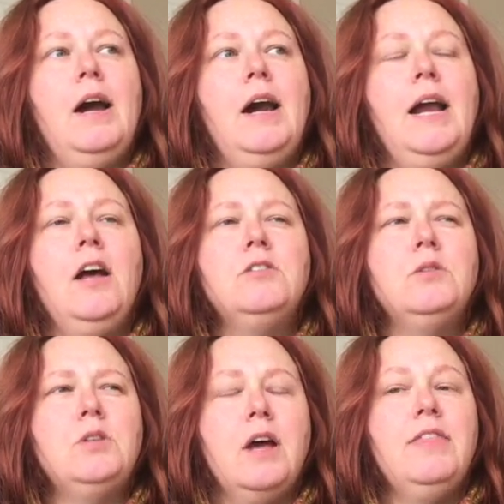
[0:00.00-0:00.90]
I also
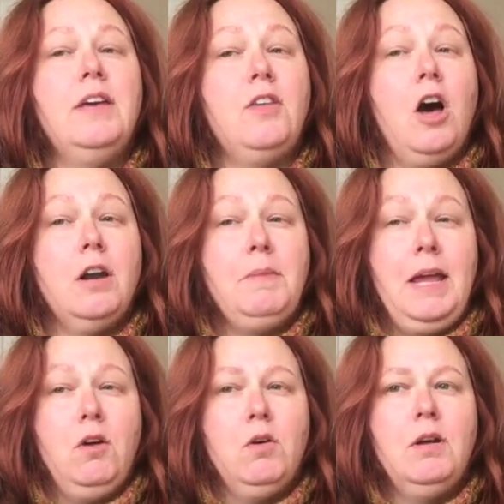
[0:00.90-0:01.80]
saw, I think the Autumn
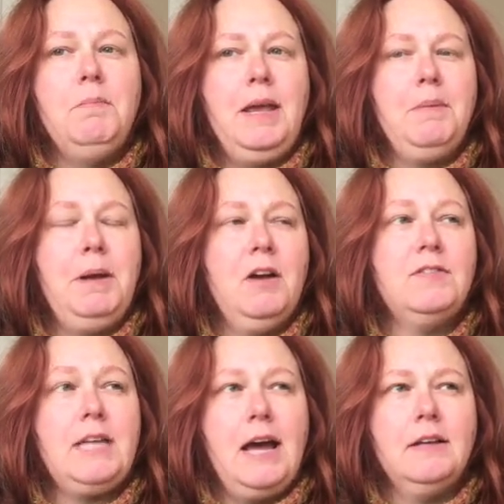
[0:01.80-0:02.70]
Acorn made a pair of
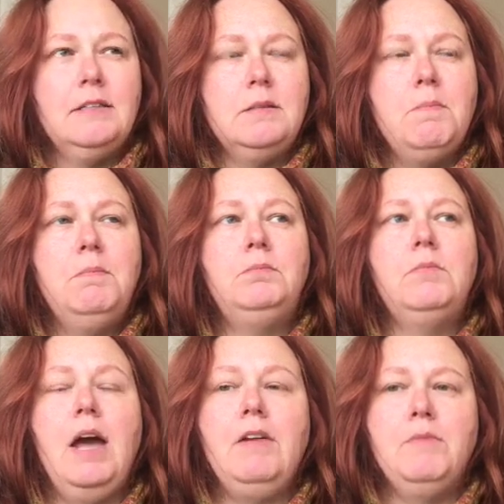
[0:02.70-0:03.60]
socks
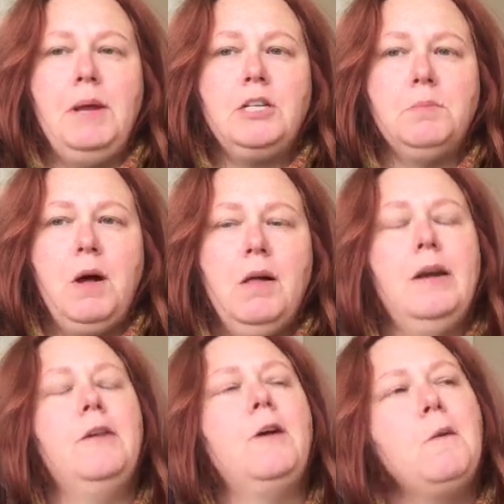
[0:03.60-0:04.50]
out of a magic ball,
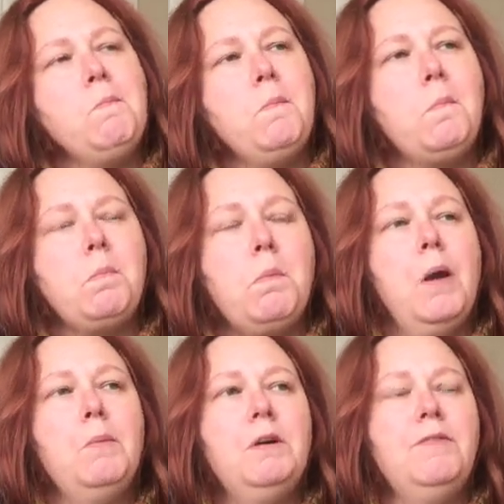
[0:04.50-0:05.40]
and I thought,
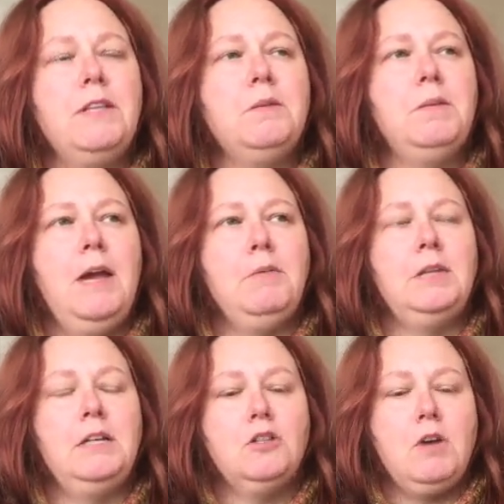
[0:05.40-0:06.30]
I wonder if that's something I would
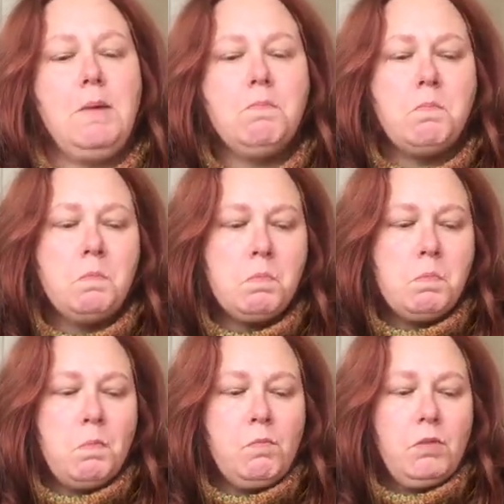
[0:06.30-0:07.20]
like to try.
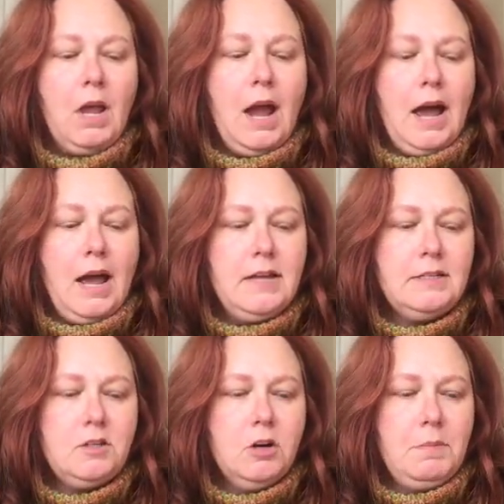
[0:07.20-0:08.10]
I
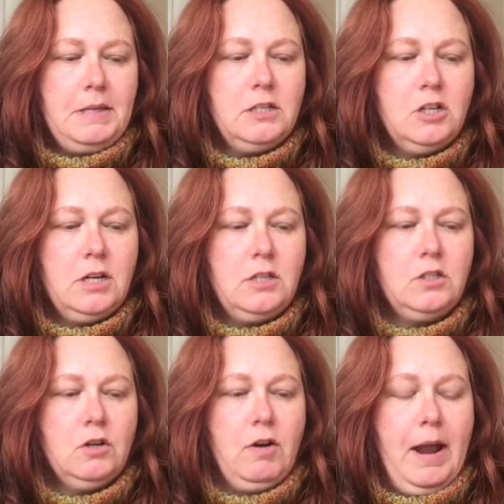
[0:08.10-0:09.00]
sent her a message on
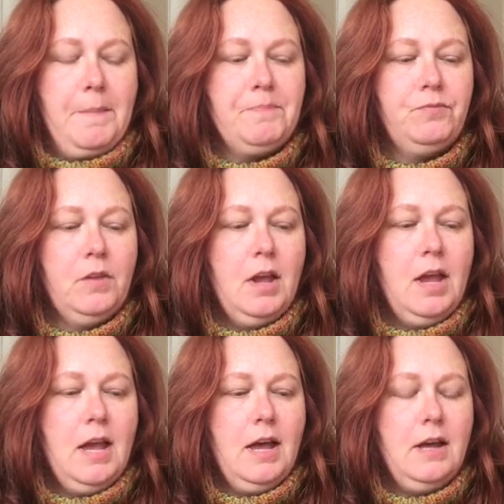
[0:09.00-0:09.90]
Instagram
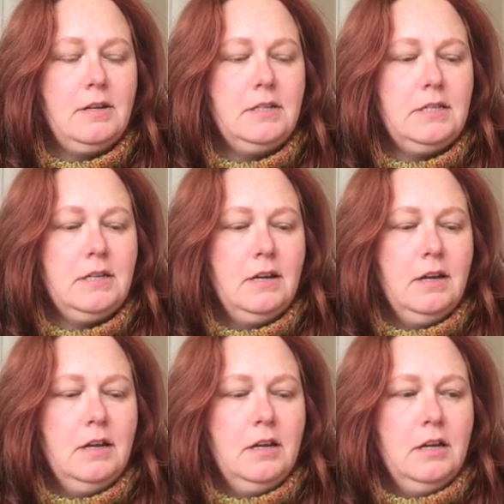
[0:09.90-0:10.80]
and
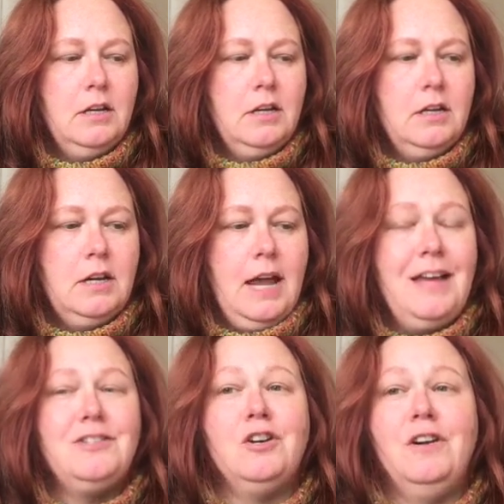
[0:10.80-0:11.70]

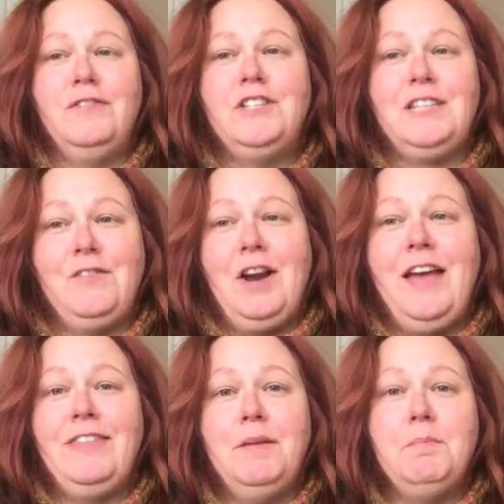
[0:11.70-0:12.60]
asked her if she's ever
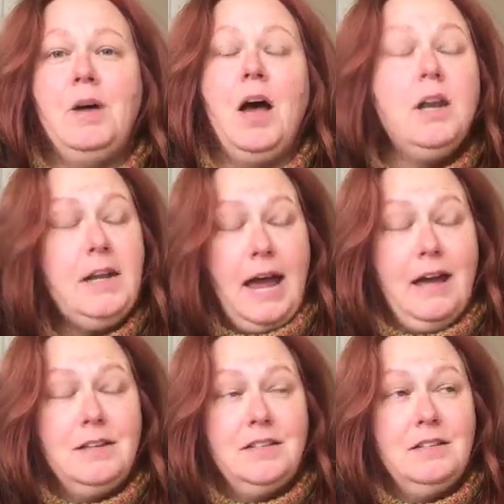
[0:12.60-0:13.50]
had them unknot,